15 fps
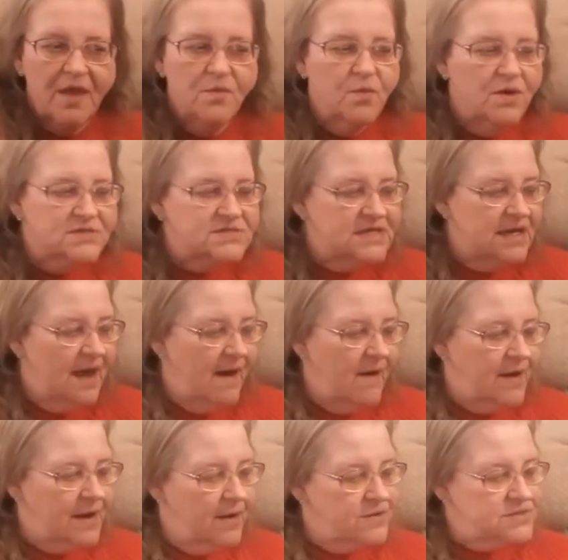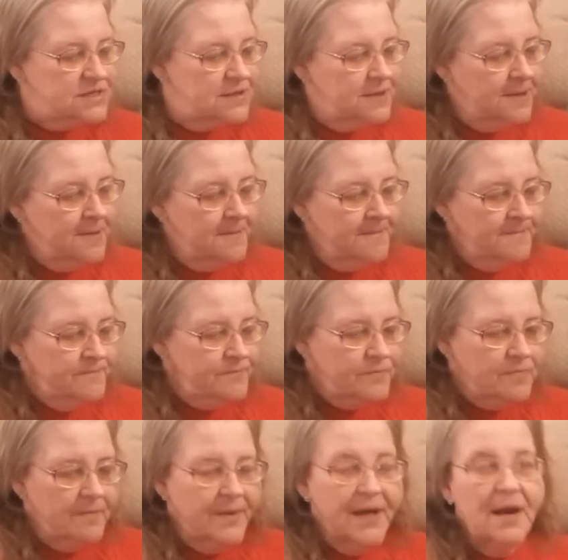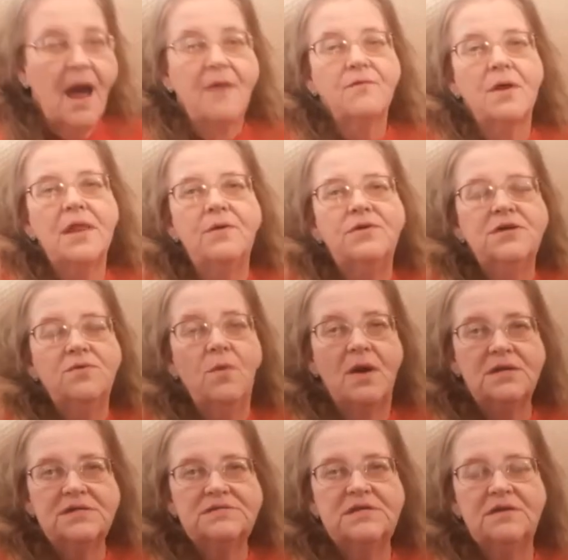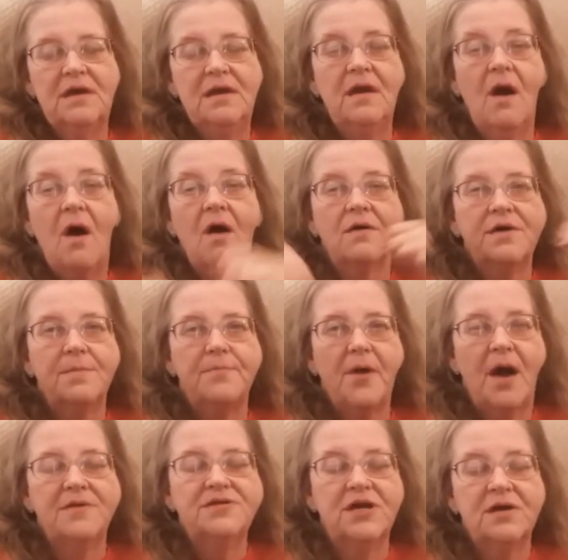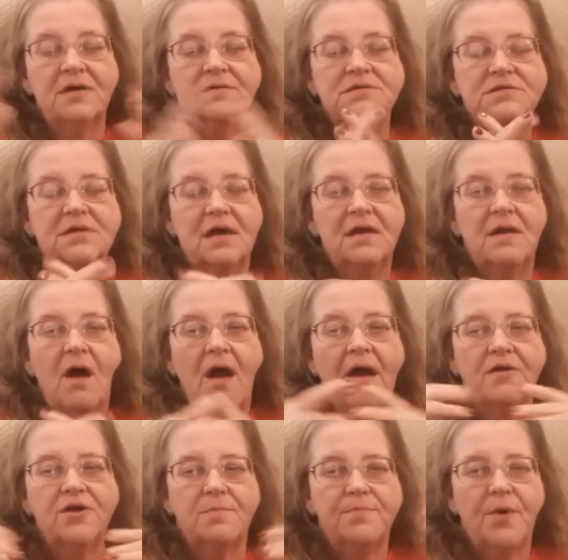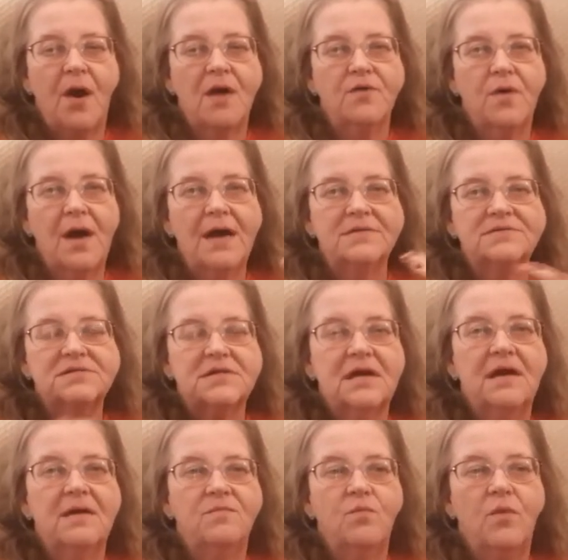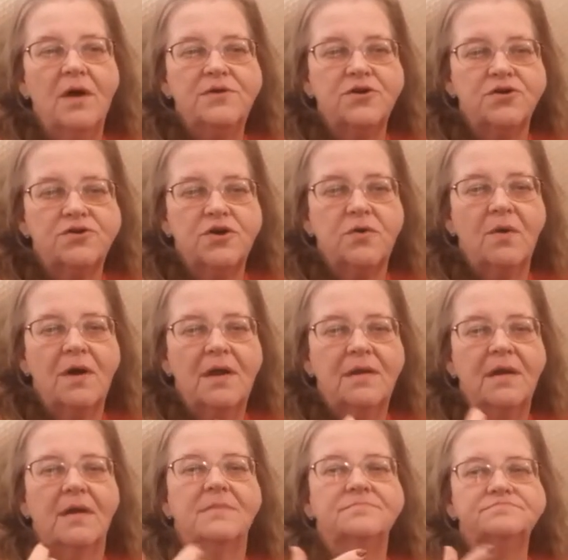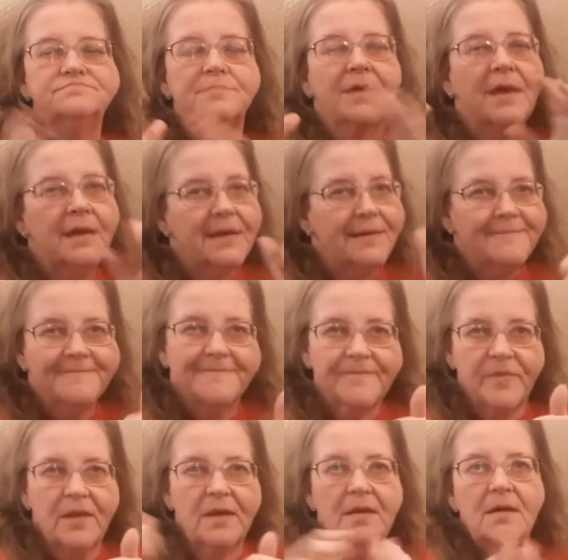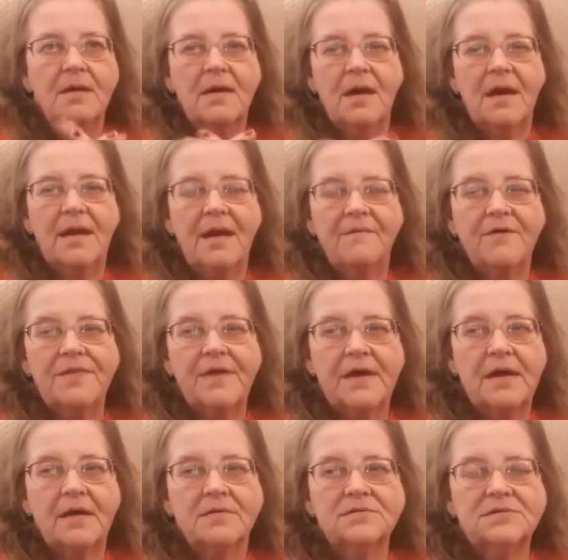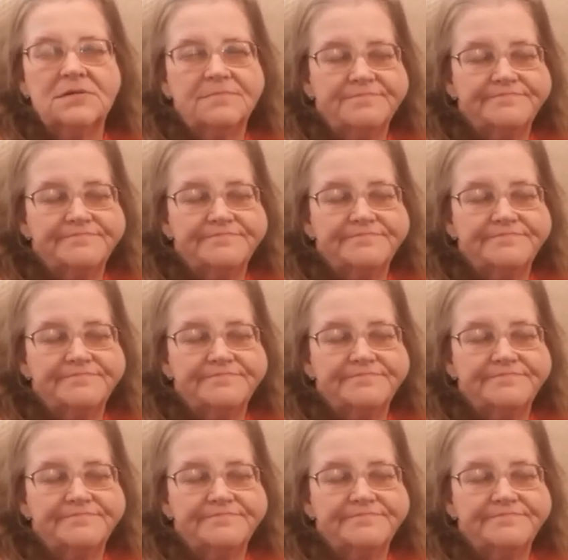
We'll see how it goes. But I really do want to see all your projects and your progress and what you're doing and, and everything else.